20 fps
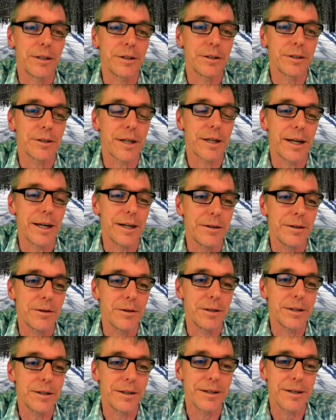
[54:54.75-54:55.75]
You just can't
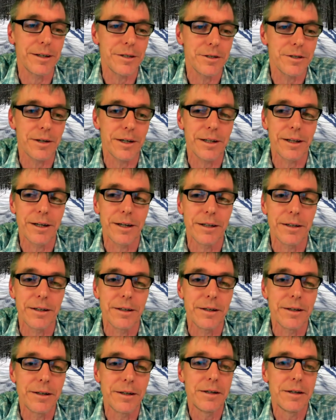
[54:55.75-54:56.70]
do it in a straight line.